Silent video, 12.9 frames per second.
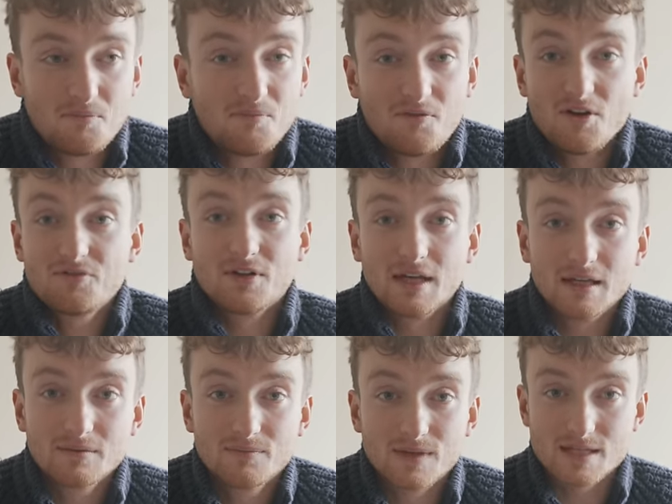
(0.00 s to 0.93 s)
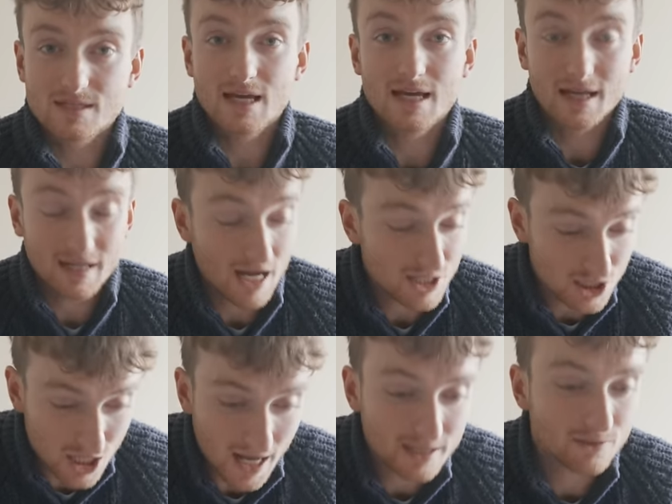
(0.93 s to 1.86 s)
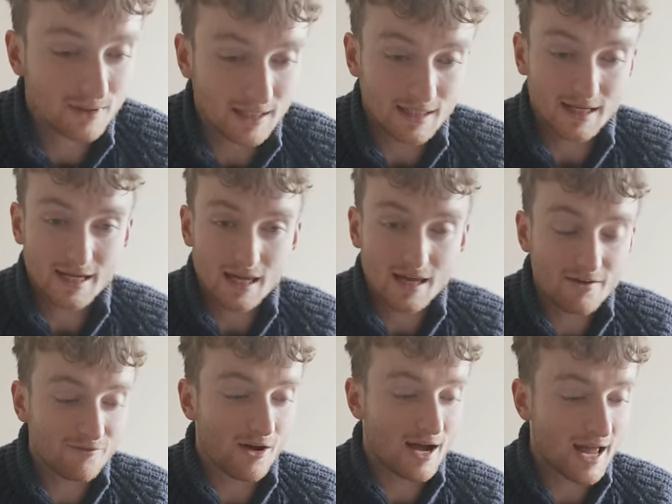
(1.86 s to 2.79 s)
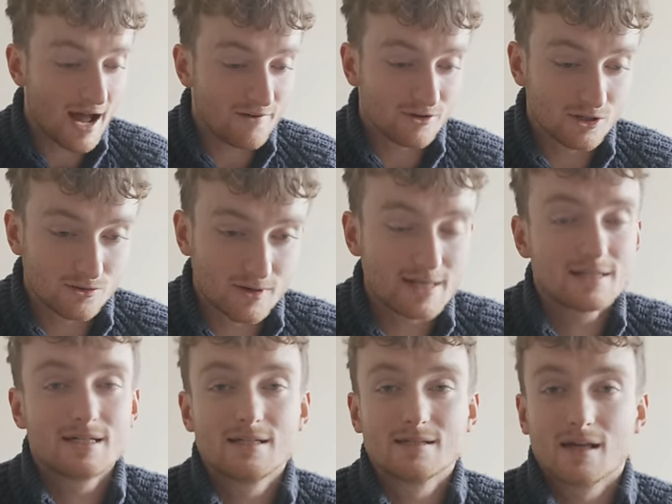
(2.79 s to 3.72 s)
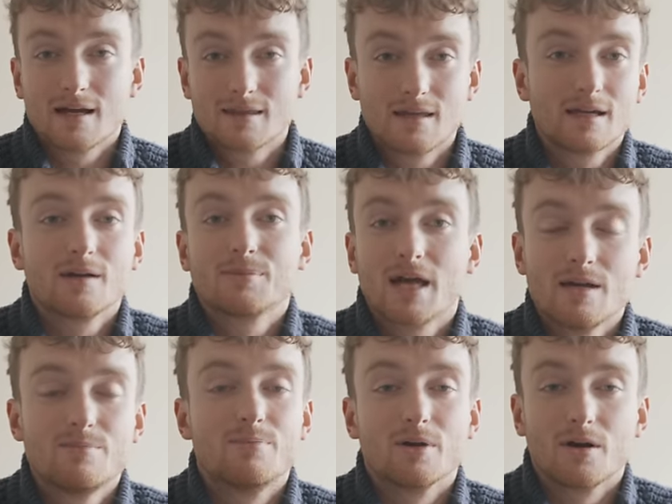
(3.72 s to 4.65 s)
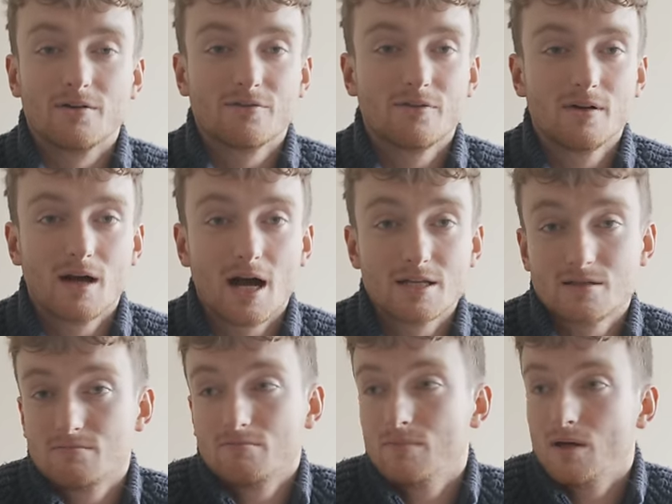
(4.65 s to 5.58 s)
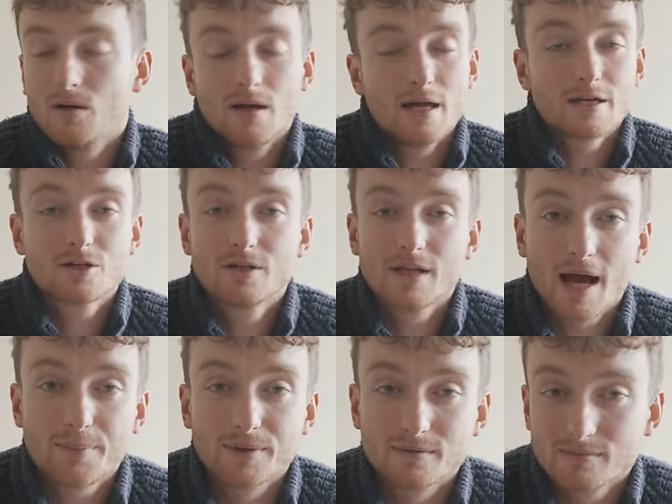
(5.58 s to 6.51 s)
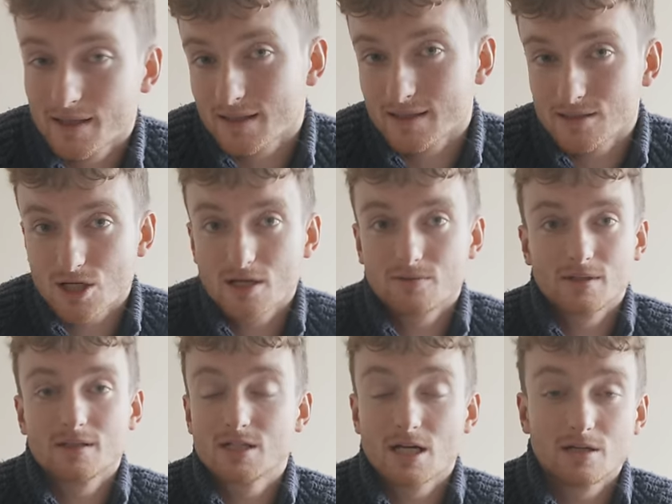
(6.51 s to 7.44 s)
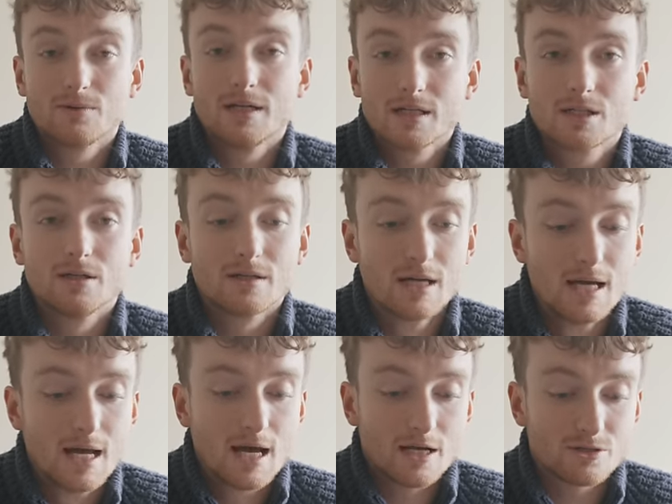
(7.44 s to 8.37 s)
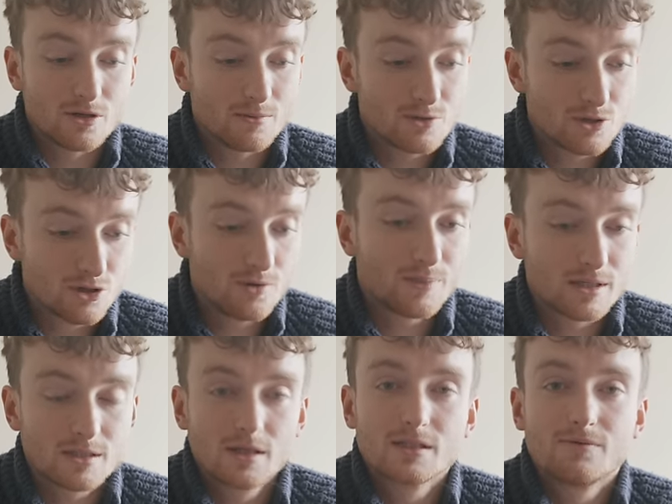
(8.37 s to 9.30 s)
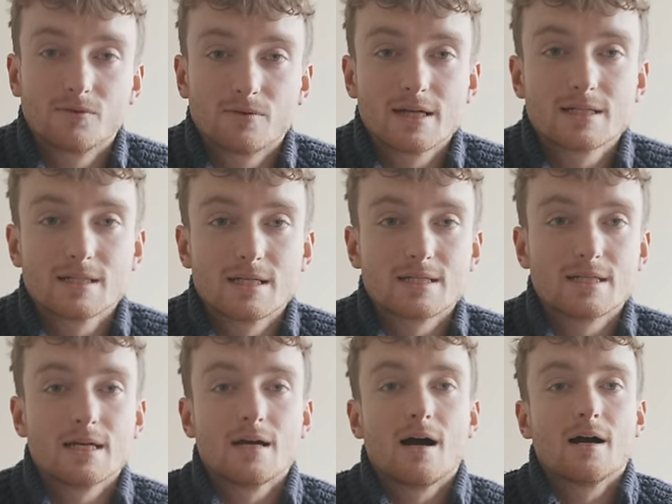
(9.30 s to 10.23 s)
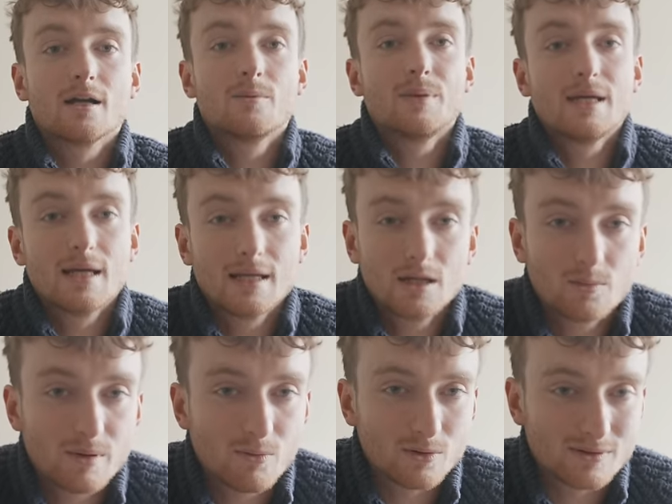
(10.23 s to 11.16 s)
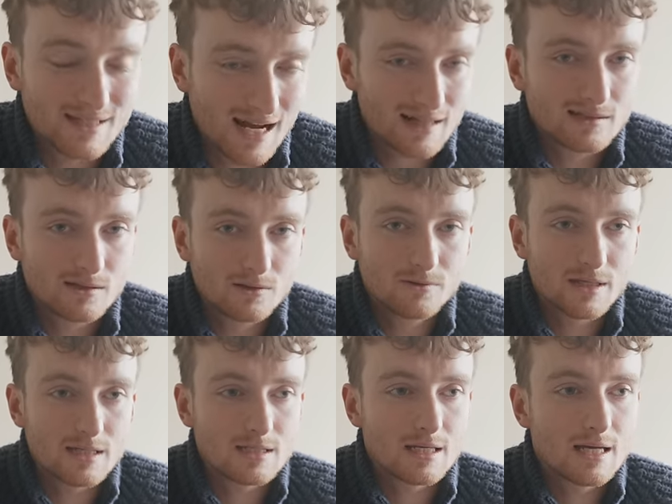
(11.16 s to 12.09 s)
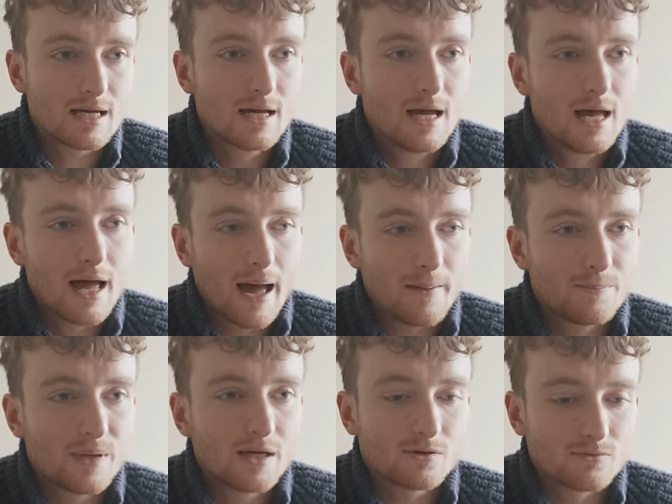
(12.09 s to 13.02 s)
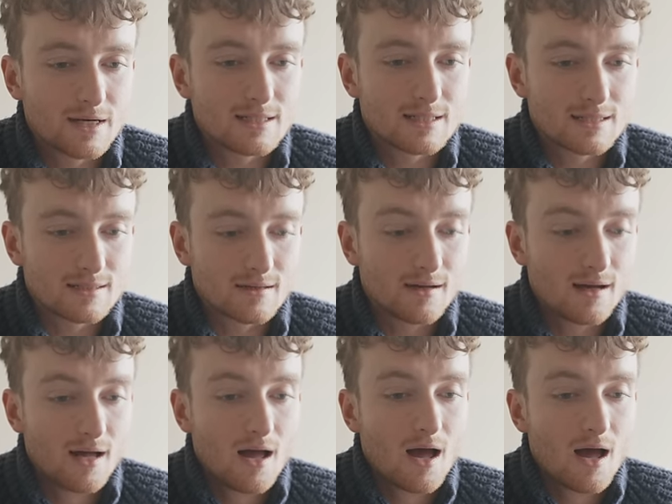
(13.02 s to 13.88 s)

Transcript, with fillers: 50 this year. Like I genuinely like if I have a great season that I think I'm capable of, it could happen. Like it genuinely, genuinely it could. And so I'm super excited for racing this year. I'm gonna be a little bit more tactical this year and pick races that